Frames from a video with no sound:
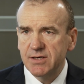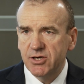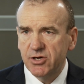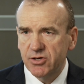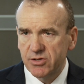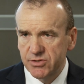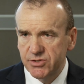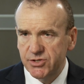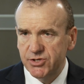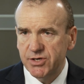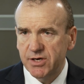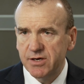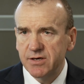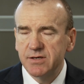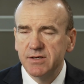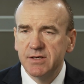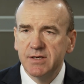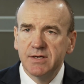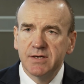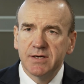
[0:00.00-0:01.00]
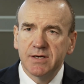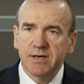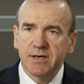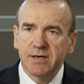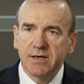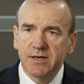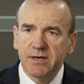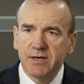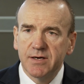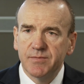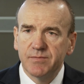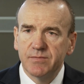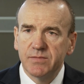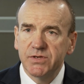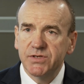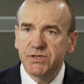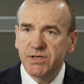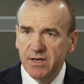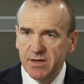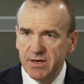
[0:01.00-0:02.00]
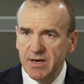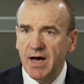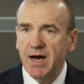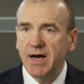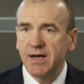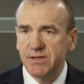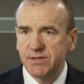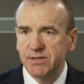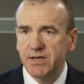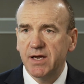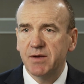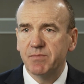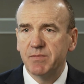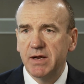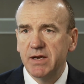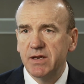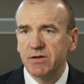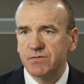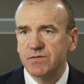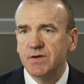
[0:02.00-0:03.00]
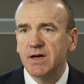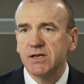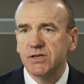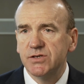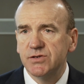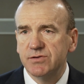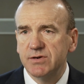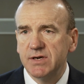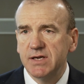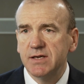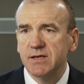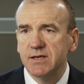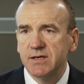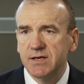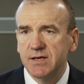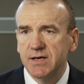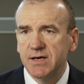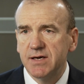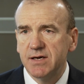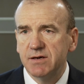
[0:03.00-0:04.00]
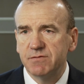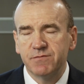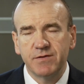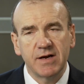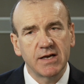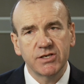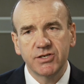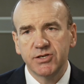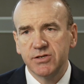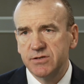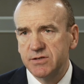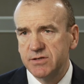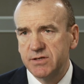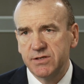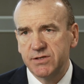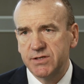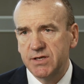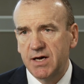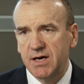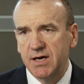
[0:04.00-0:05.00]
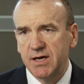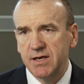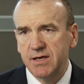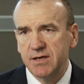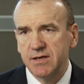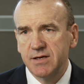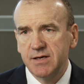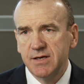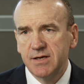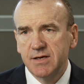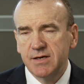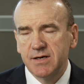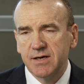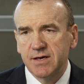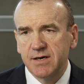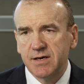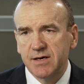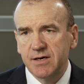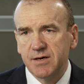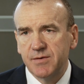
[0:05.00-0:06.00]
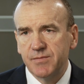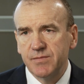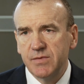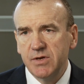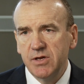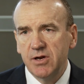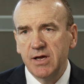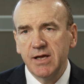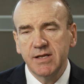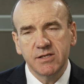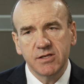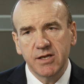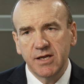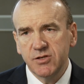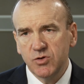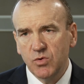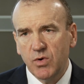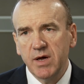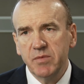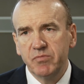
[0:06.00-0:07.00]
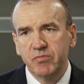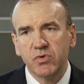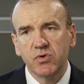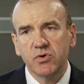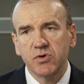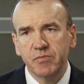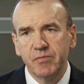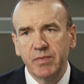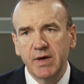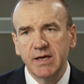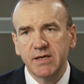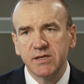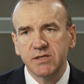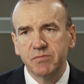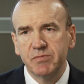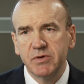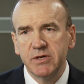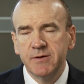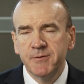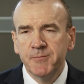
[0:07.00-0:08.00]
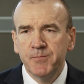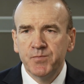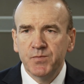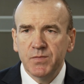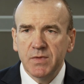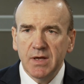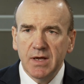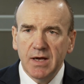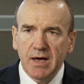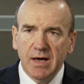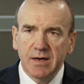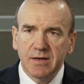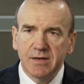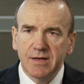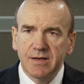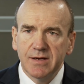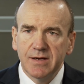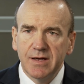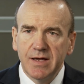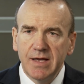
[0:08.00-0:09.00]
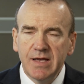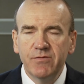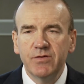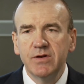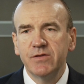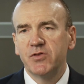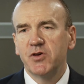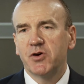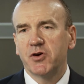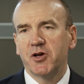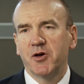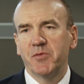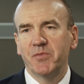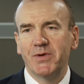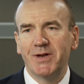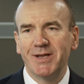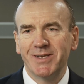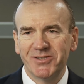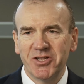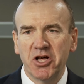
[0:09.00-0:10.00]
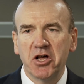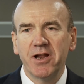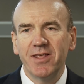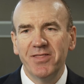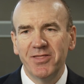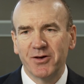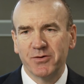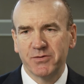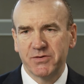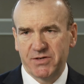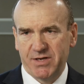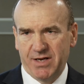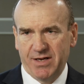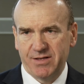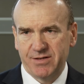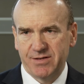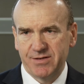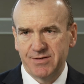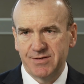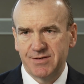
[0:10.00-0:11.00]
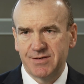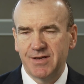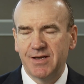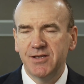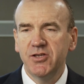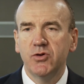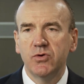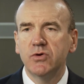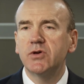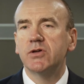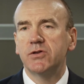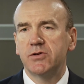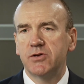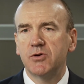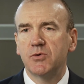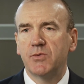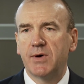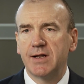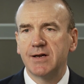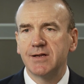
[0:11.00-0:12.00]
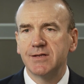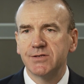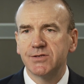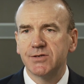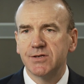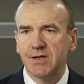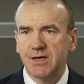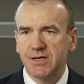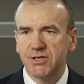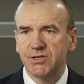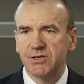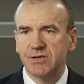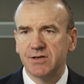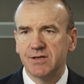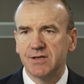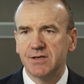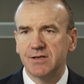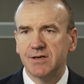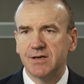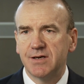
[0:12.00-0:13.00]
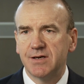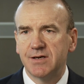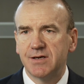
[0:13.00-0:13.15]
culture, certain high-tech manufacturing, fashion, design. You know, it's quite broad-based, but even if your company is not in those sectors, you can do well internationally.